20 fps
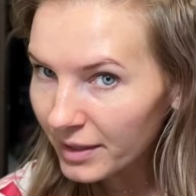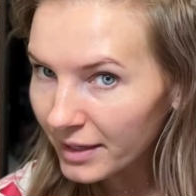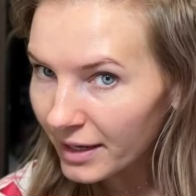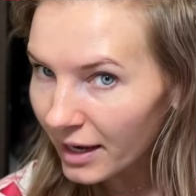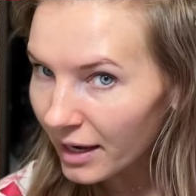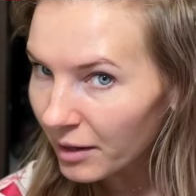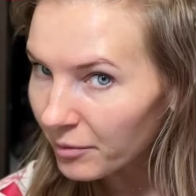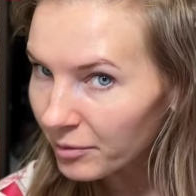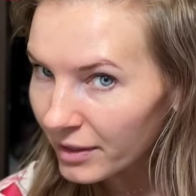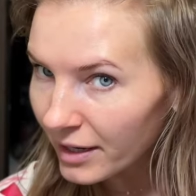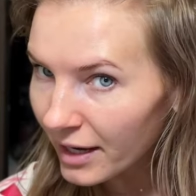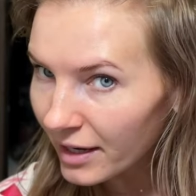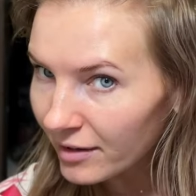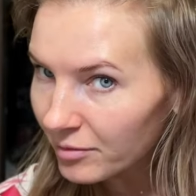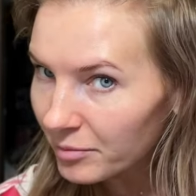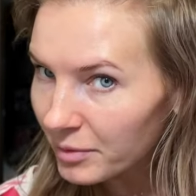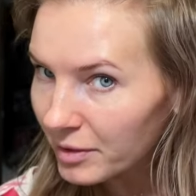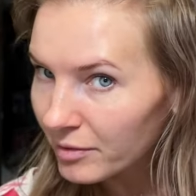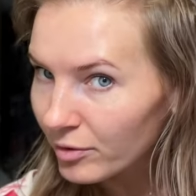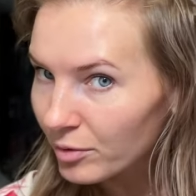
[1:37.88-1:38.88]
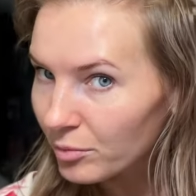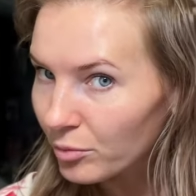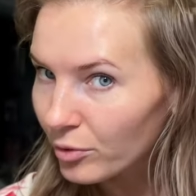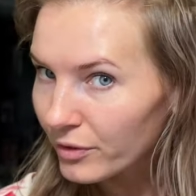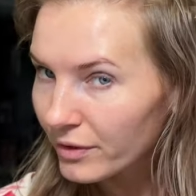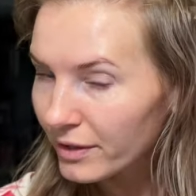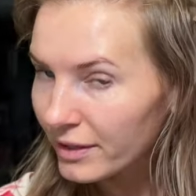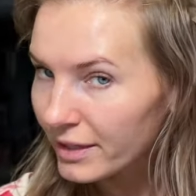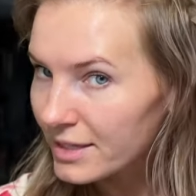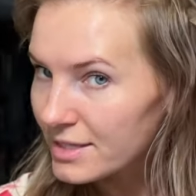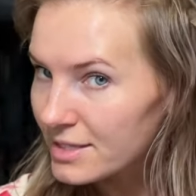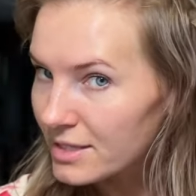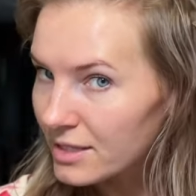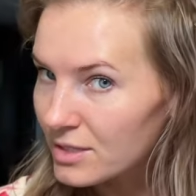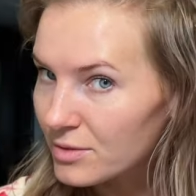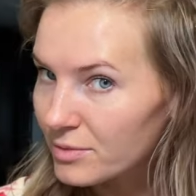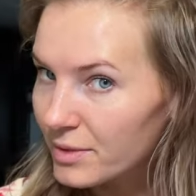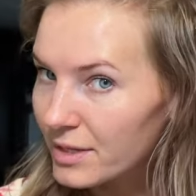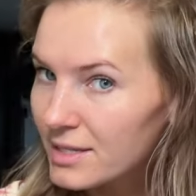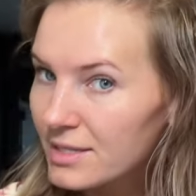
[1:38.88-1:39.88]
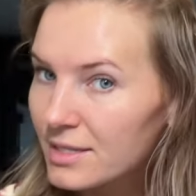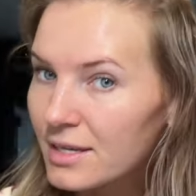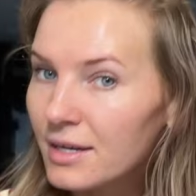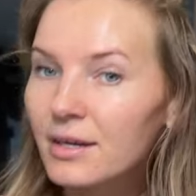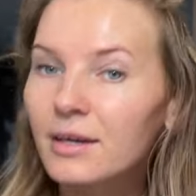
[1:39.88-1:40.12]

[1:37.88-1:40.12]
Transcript: yeah, I wouldn't have them in for more than like 6 weeks.